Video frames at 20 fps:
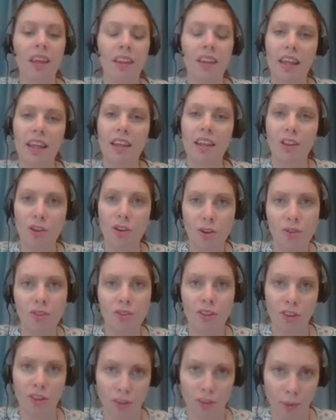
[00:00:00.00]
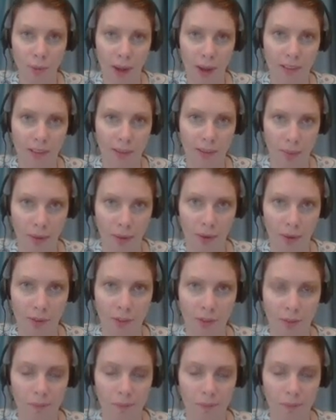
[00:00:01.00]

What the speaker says: then use the direct approach.